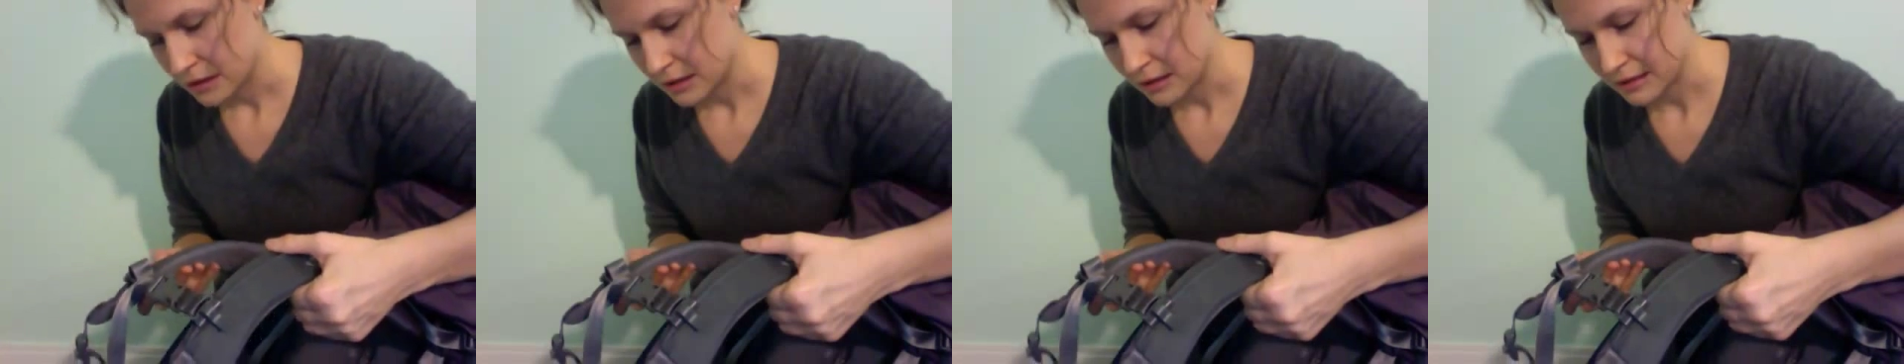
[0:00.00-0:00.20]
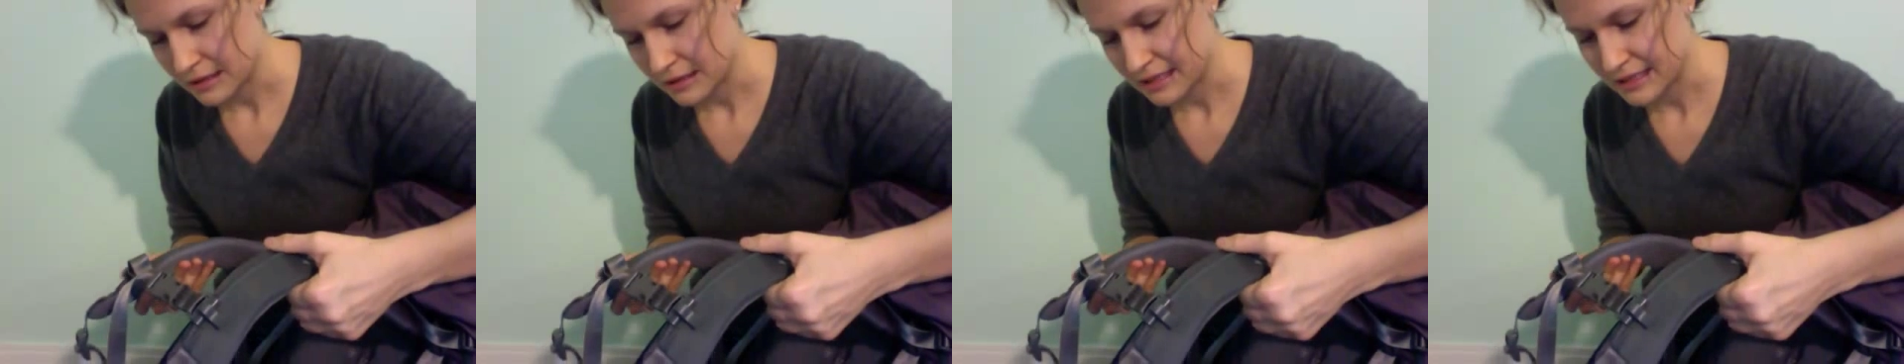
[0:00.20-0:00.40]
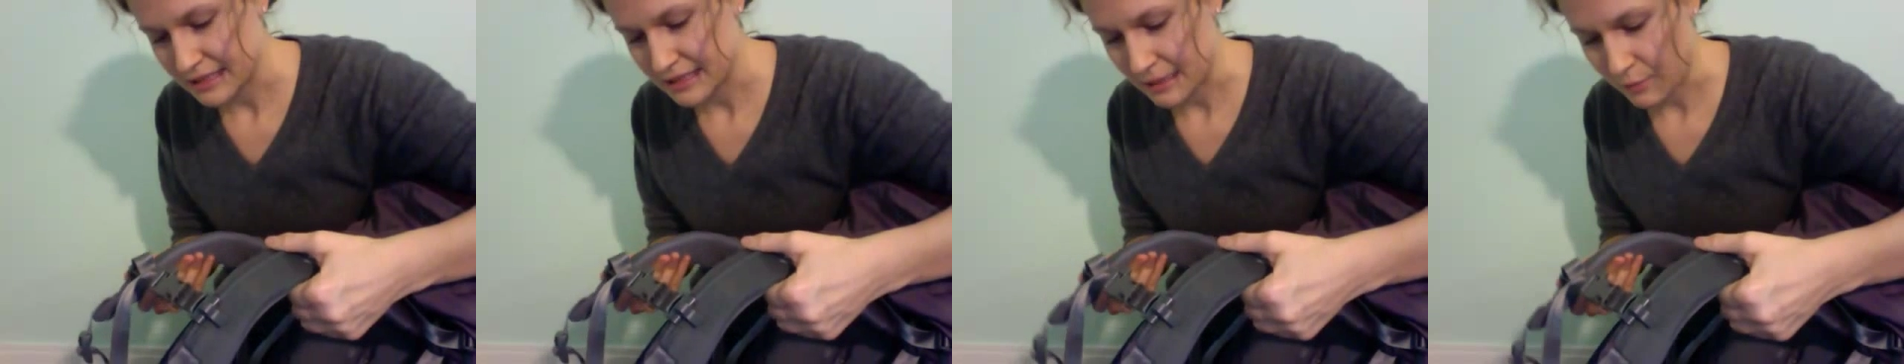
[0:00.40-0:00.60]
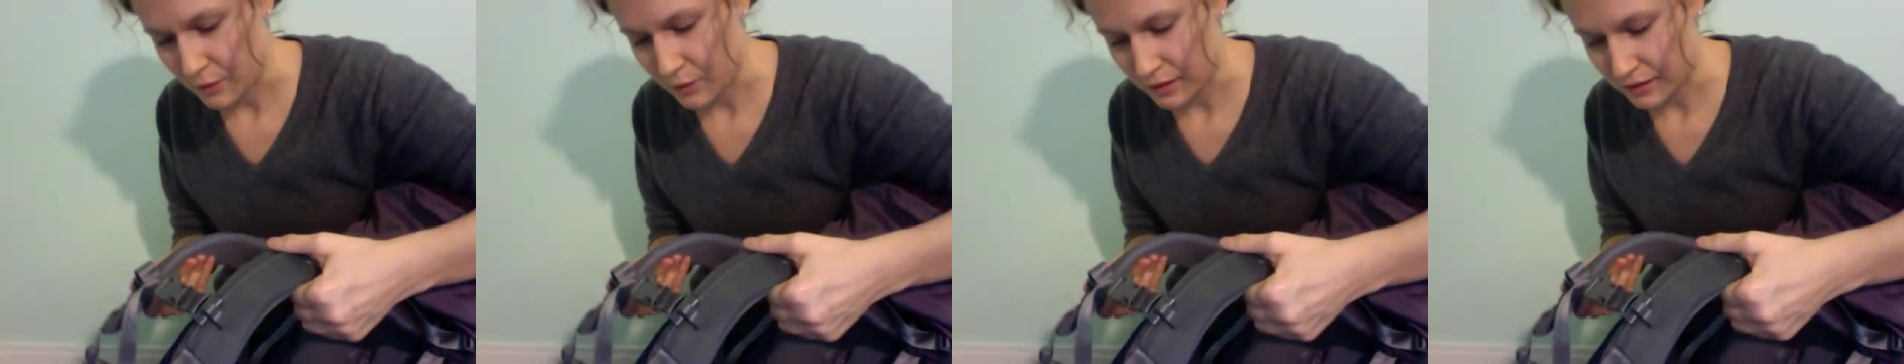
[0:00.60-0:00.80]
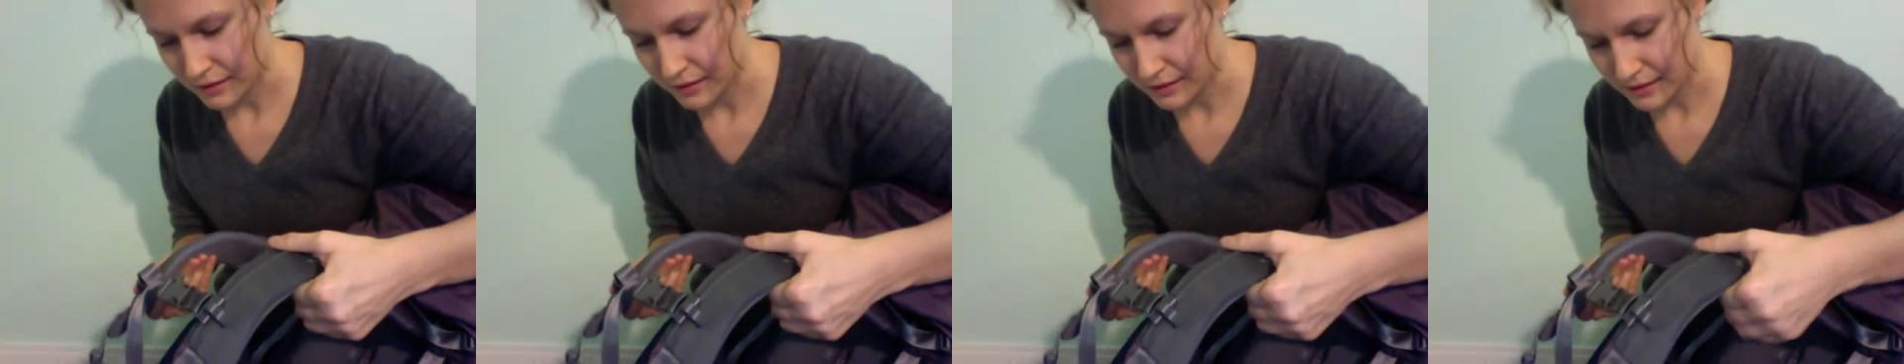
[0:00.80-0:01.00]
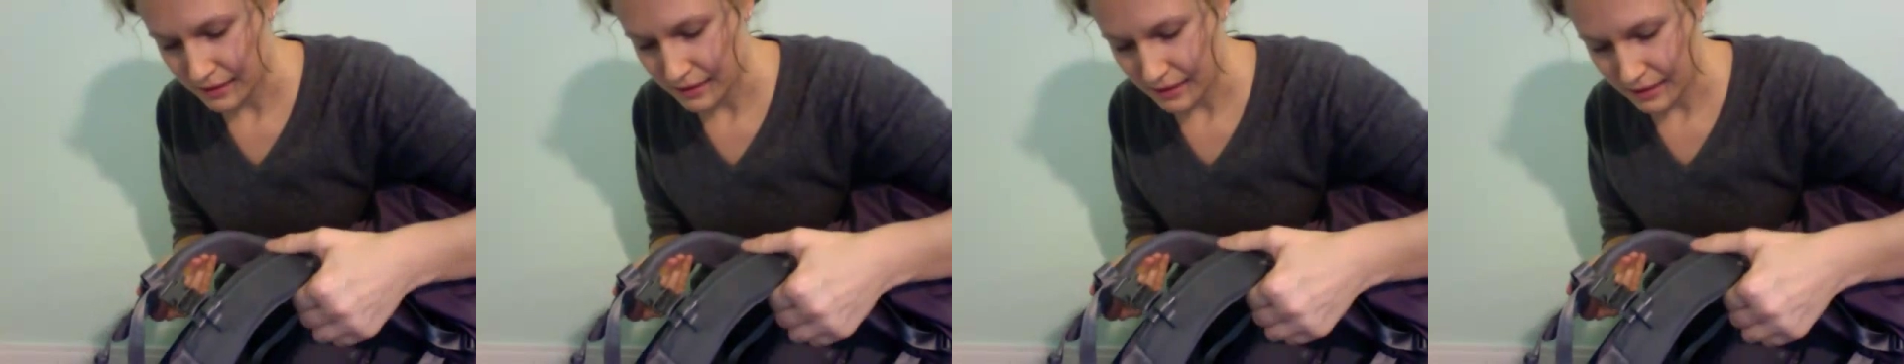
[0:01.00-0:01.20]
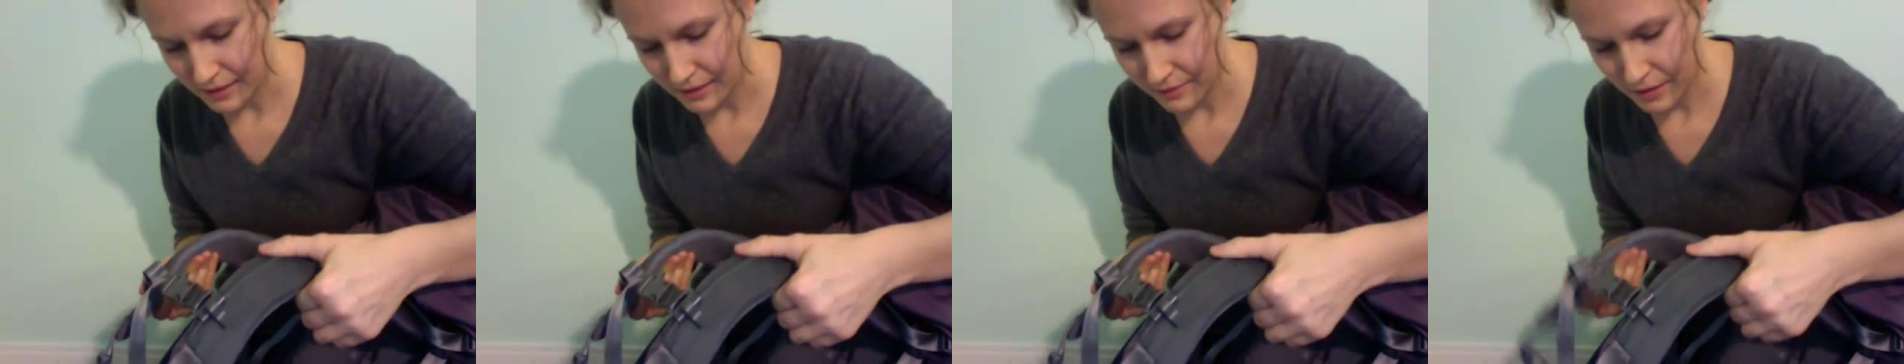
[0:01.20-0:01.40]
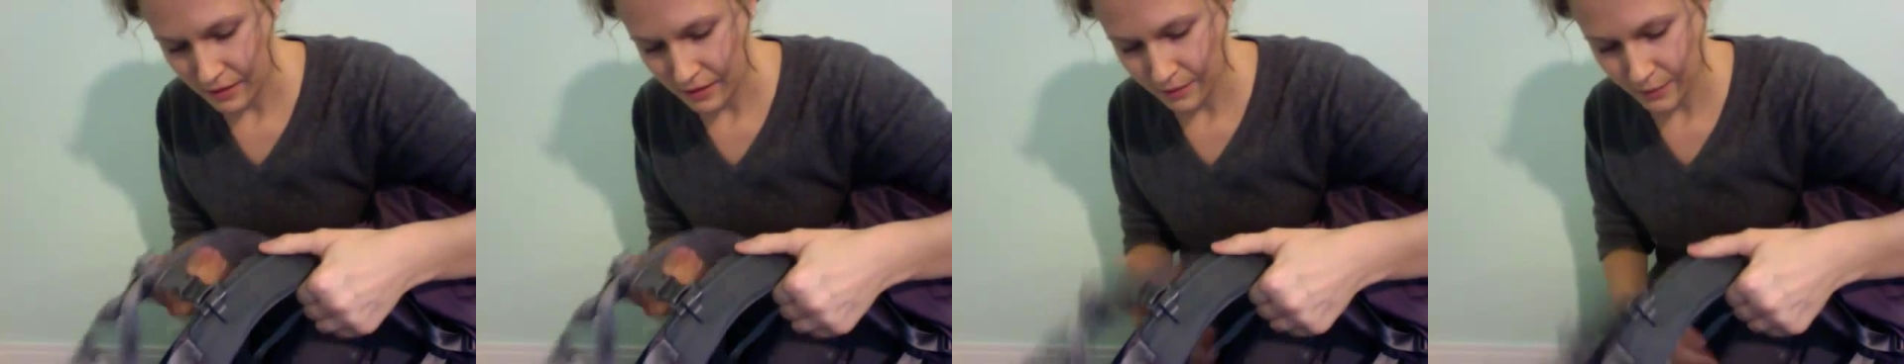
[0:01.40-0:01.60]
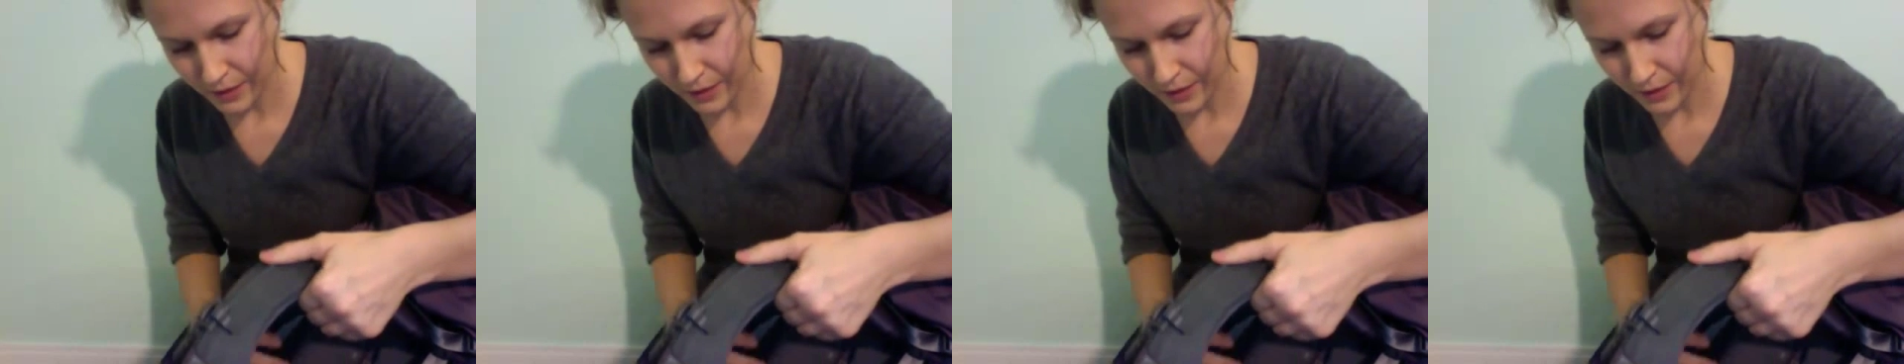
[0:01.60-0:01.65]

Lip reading: somewhat the same,